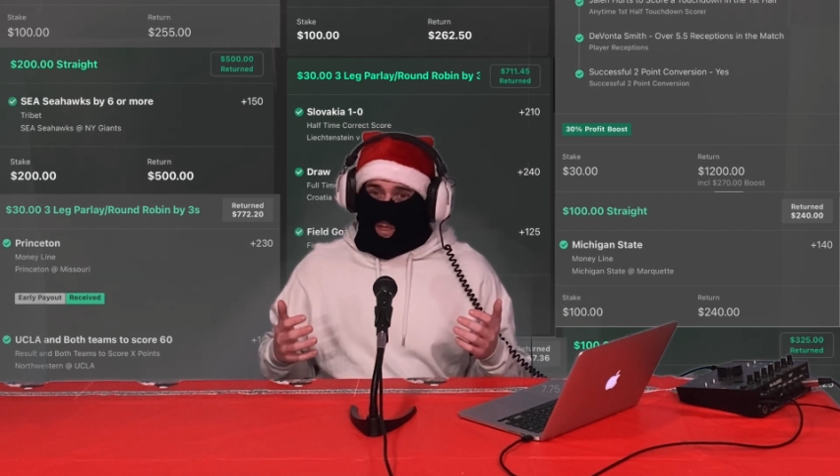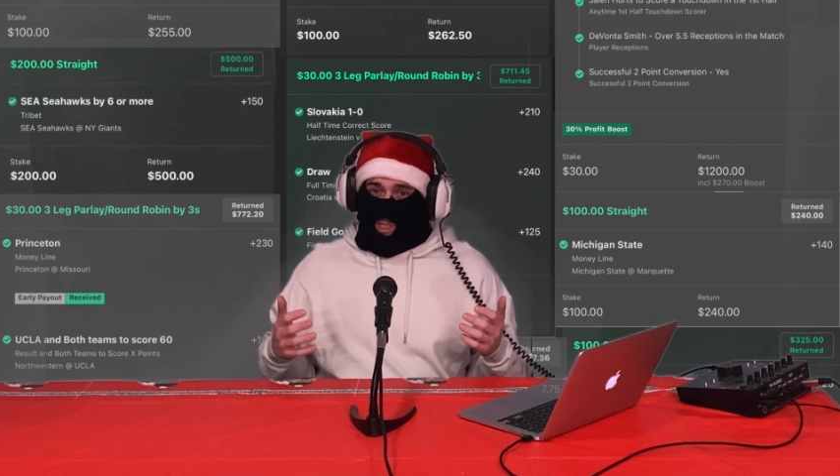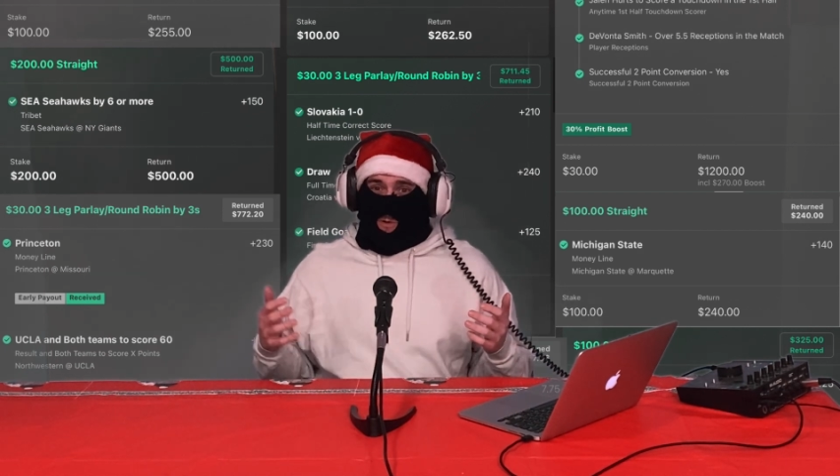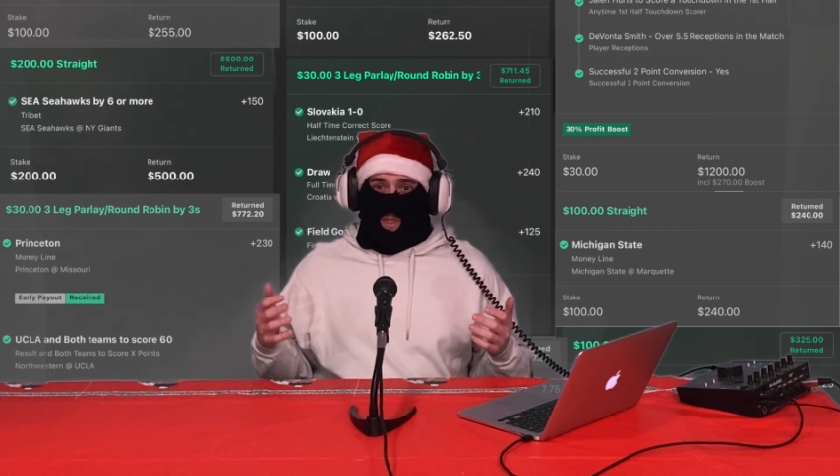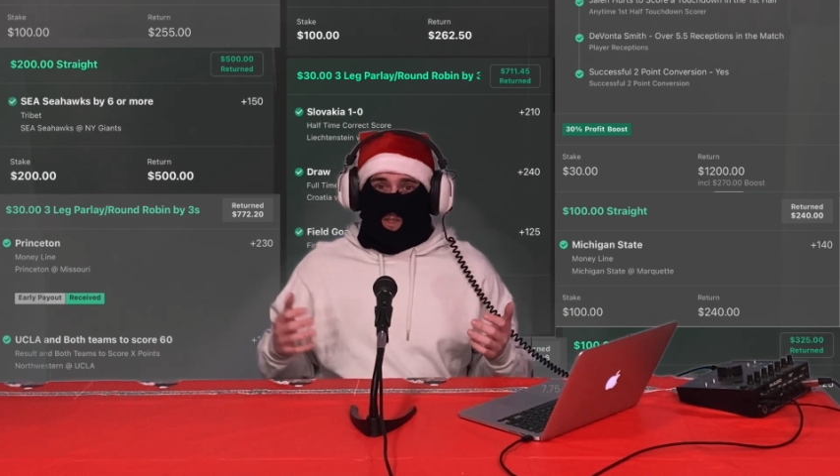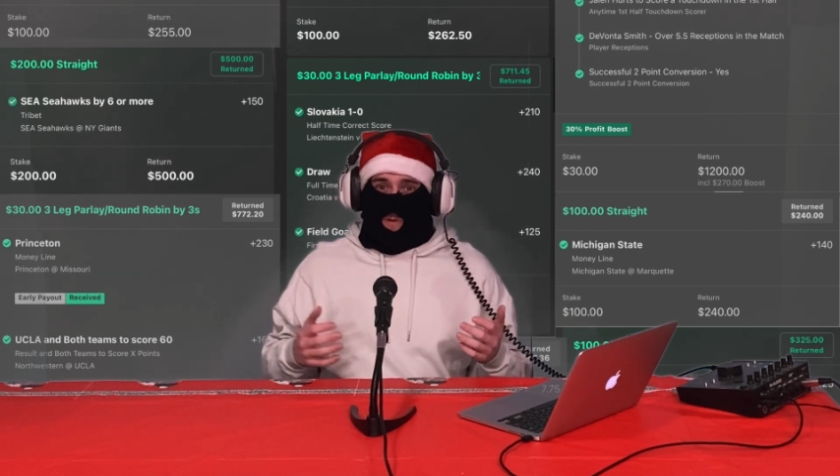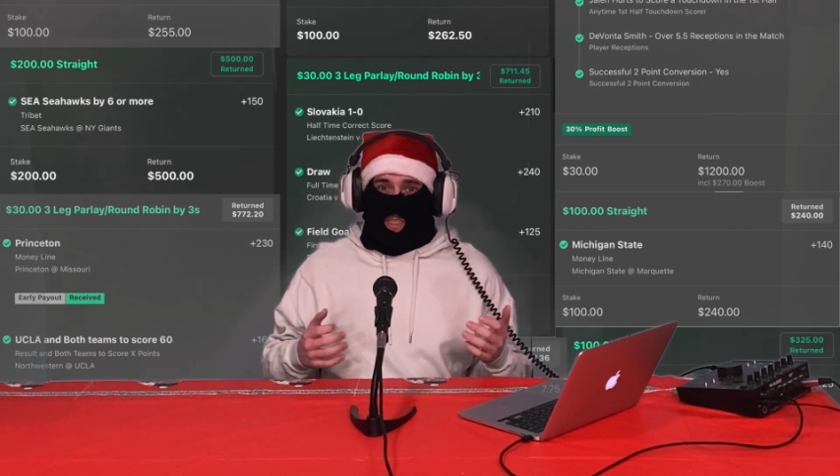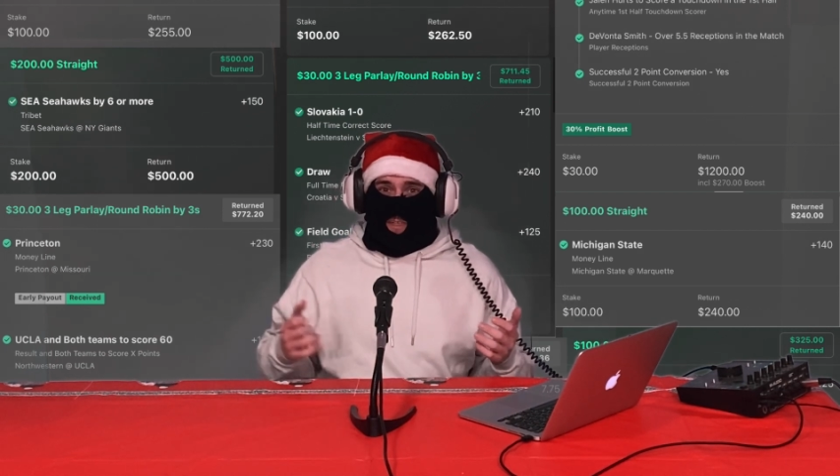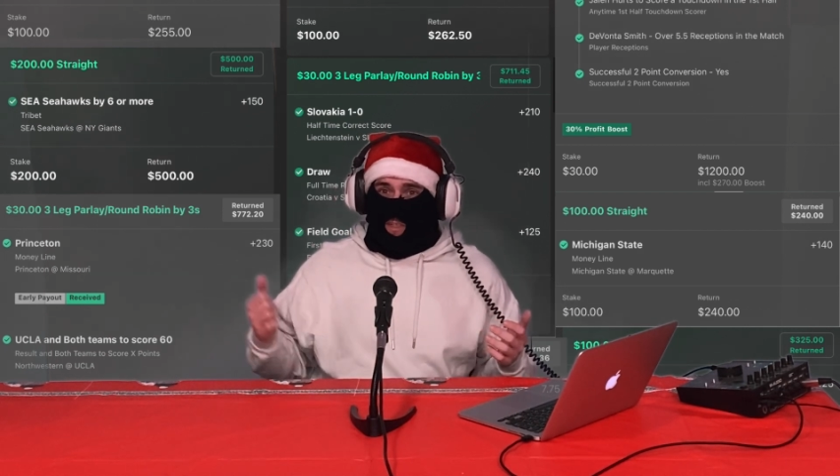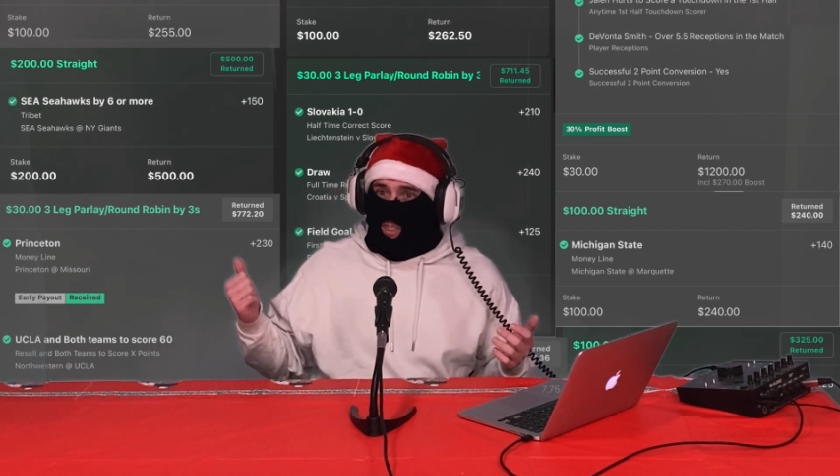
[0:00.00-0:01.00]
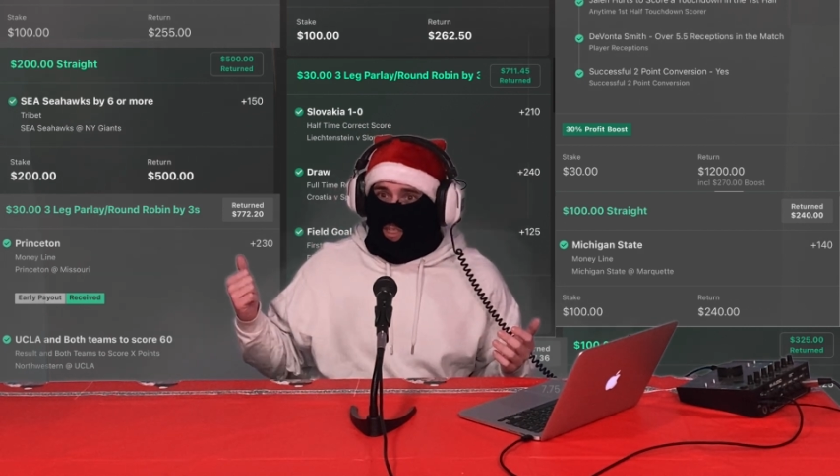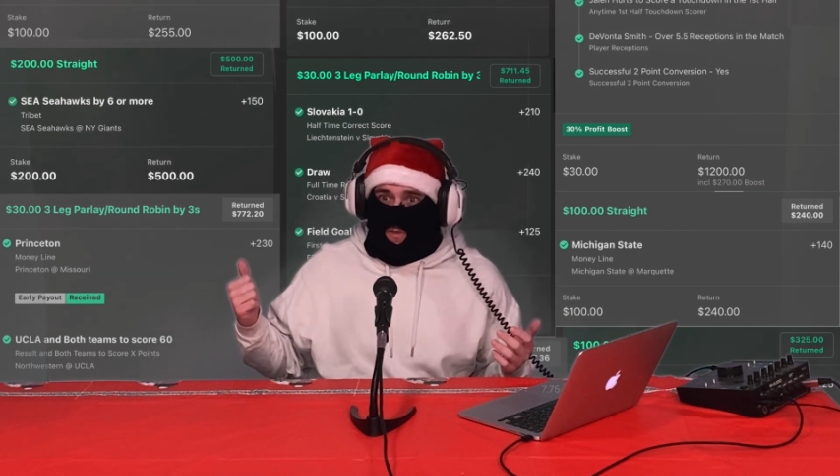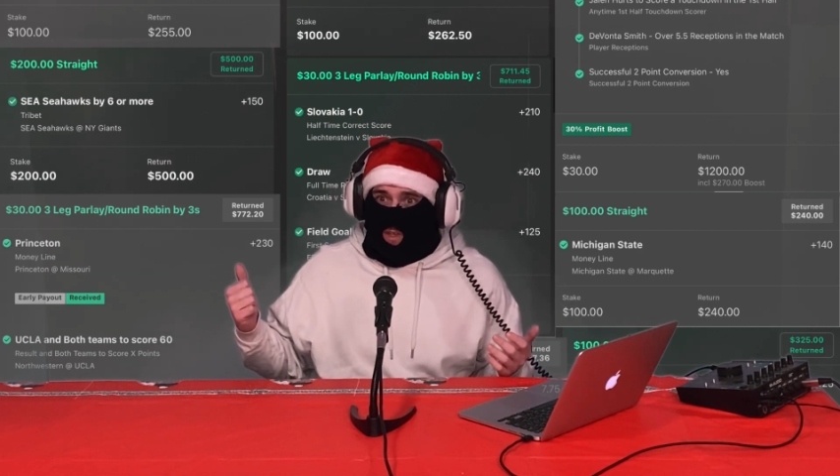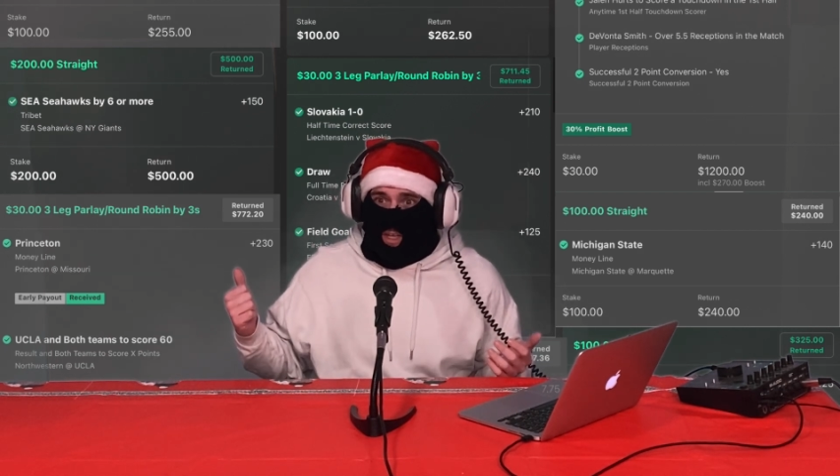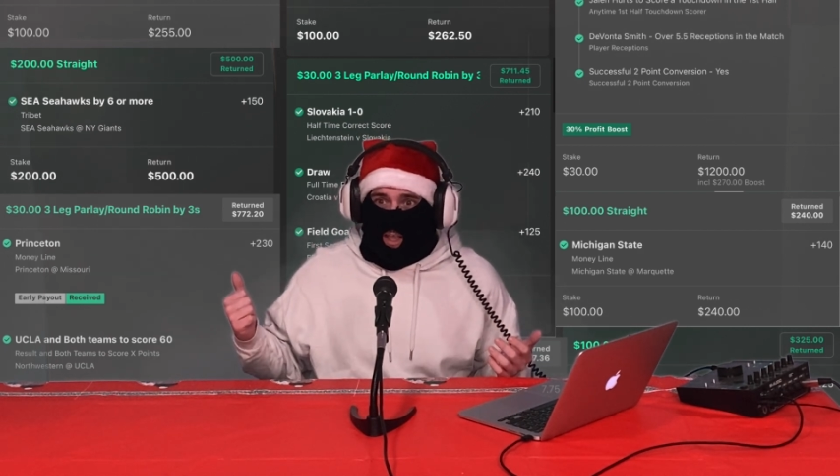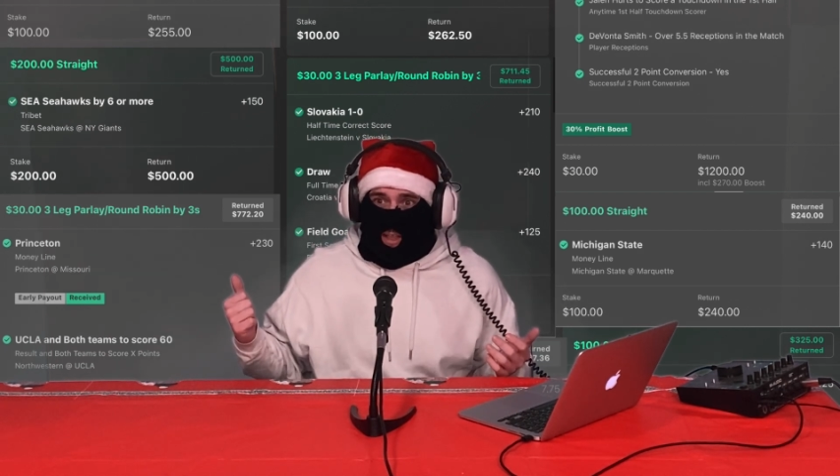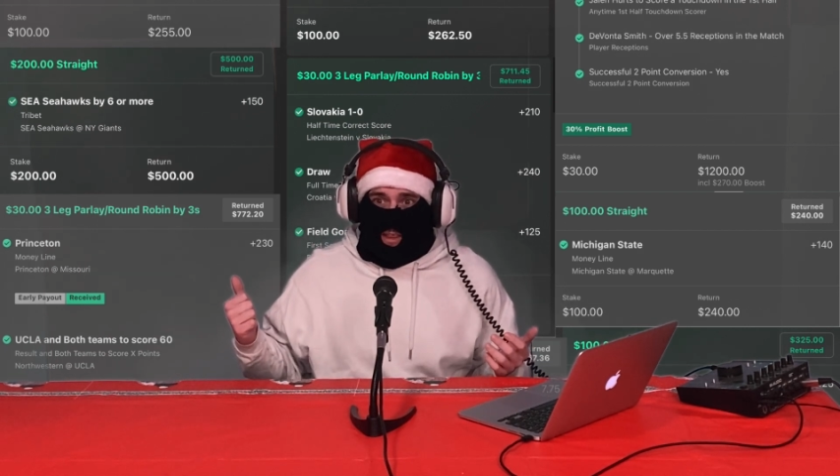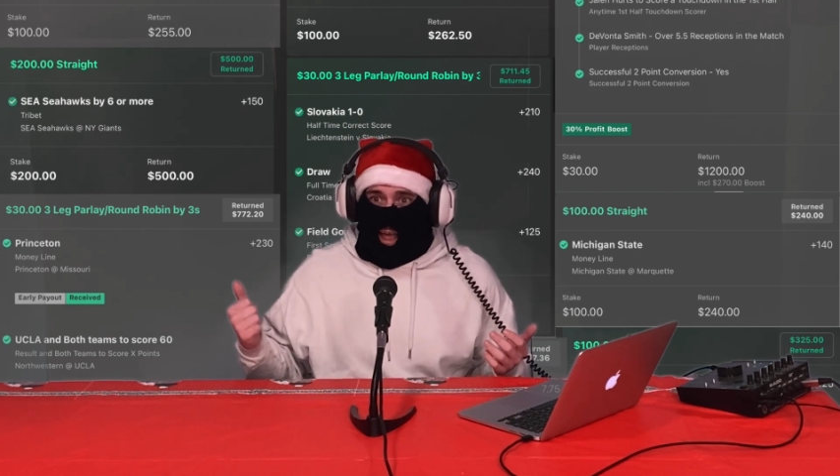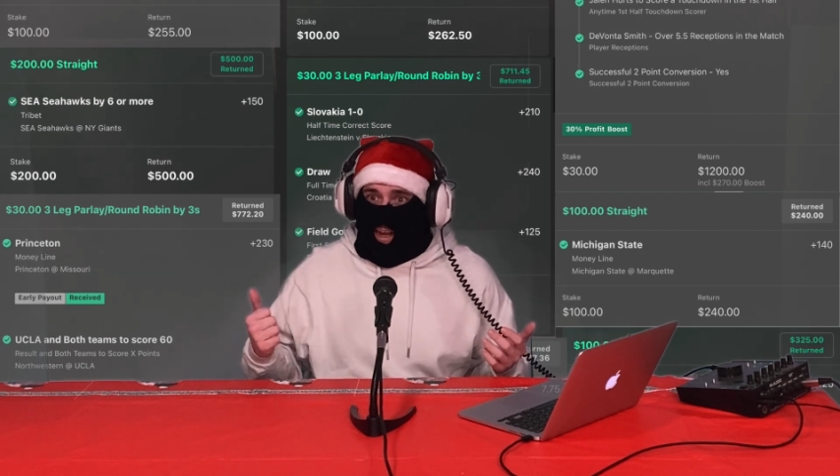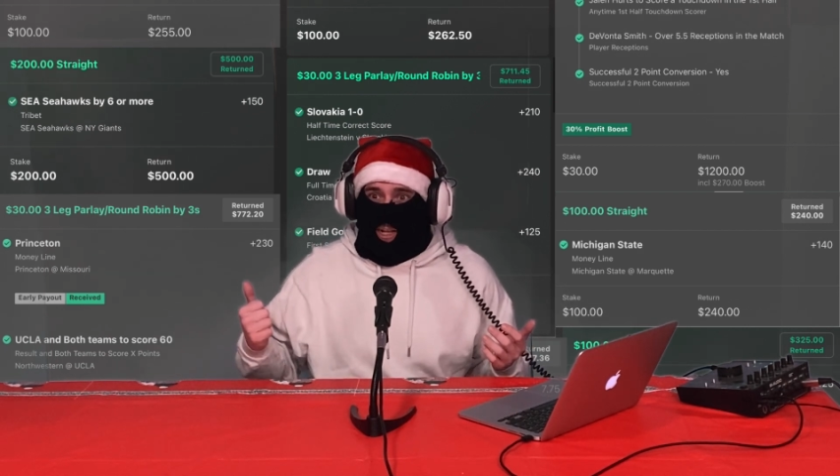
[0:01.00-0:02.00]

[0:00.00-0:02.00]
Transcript: of Clyde Edwards-Helaire last week,